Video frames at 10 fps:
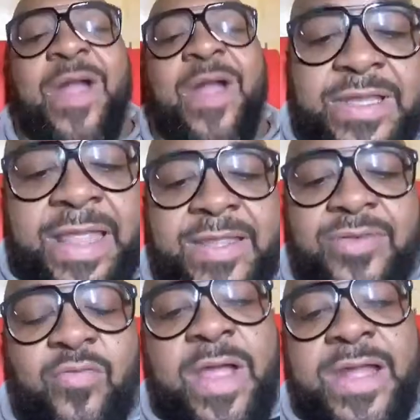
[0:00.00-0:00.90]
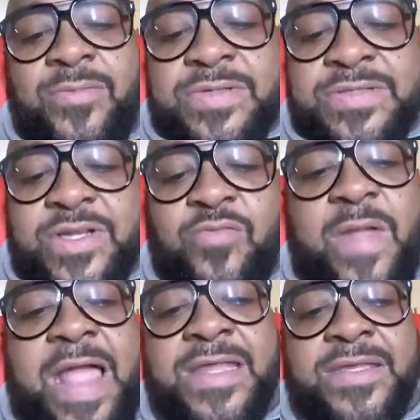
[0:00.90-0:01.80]
Like, you know, Ronnie was the
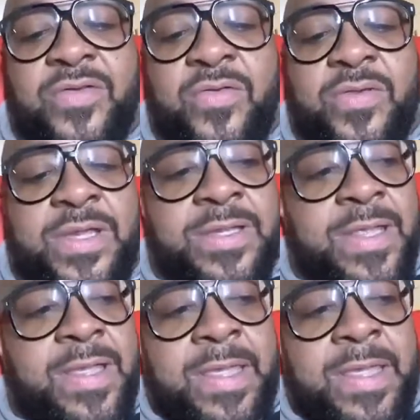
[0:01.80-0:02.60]
karate dude, and